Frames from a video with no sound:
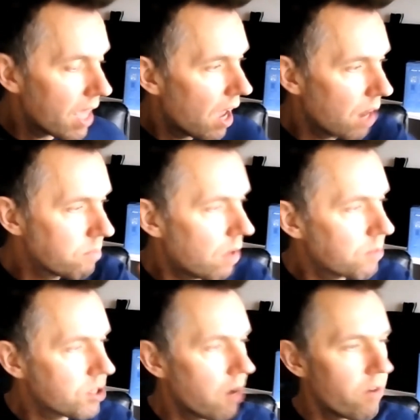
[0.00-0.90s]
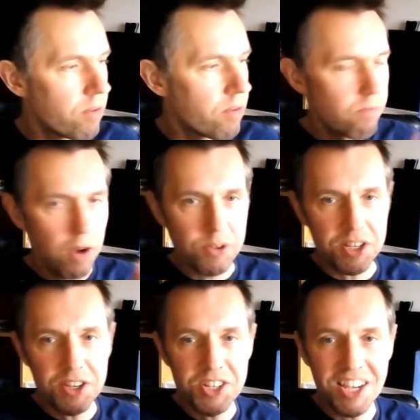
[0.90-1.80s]
And I'm sorry, Rosie,
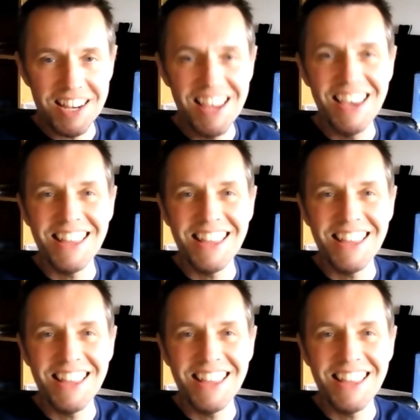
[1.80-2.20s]
because you can hear that.